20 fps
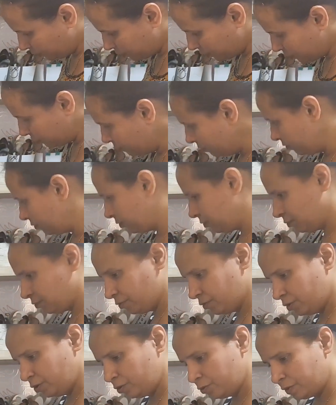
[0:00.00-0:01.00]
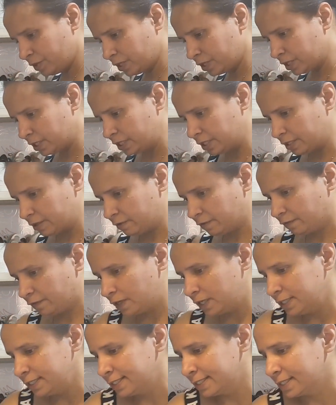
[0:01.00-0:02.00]
so you work a little
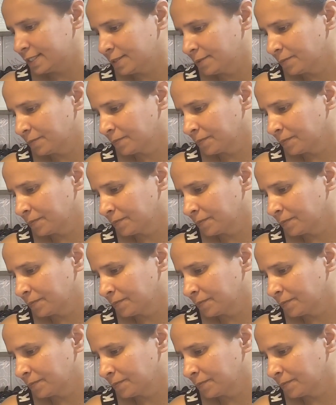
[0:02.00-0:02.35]
fast.